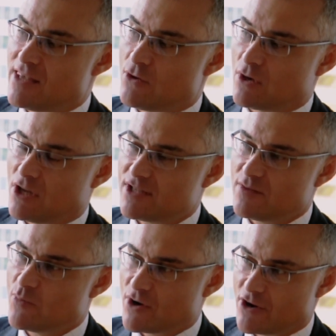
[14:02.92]
There are
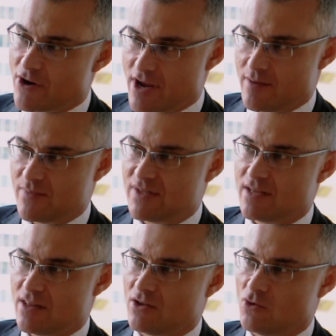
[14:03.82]
lots of
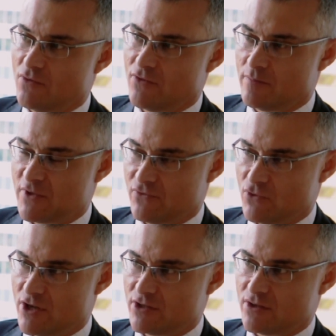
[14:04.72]
programs that the law firms have
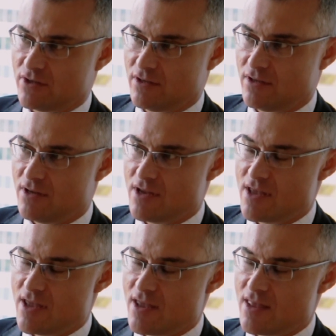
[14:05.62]
worked on
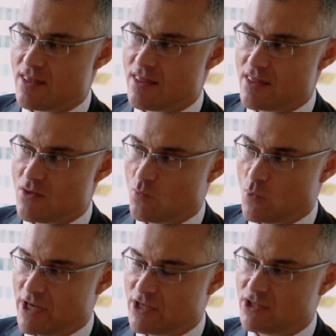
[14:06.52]

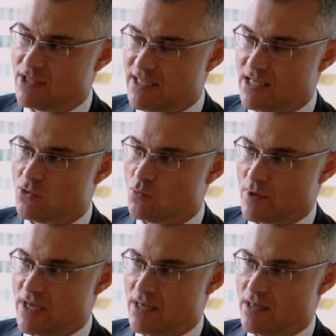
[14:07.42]
which deal
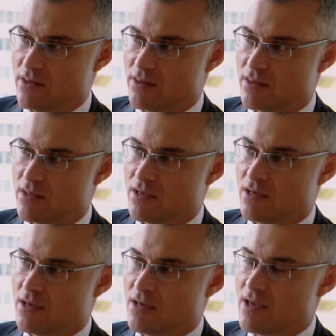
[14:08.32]
with
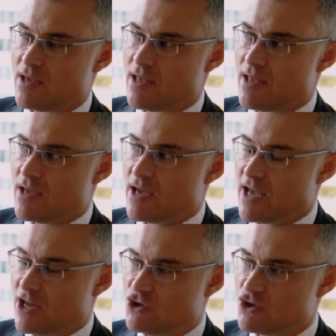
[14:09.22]

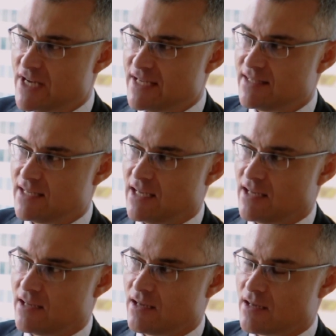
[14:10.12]

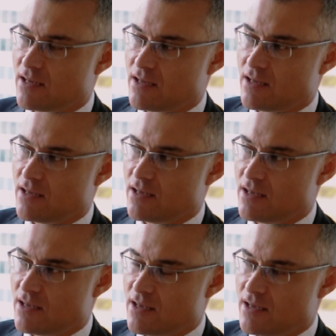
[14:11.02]
addressing
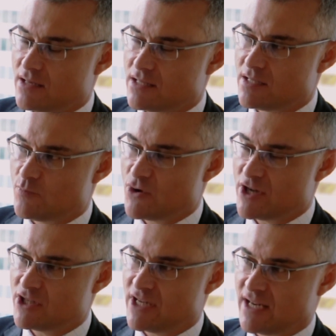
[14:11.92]

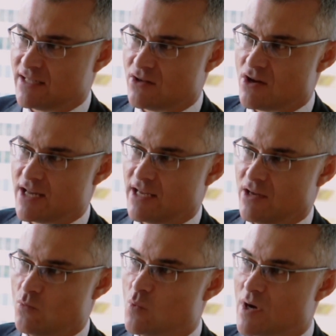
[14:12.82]
depression and
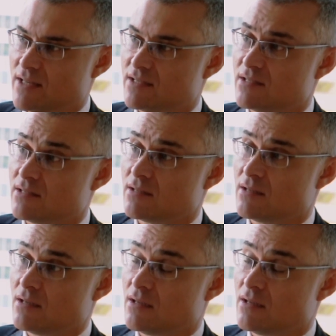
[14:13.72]
anxiety once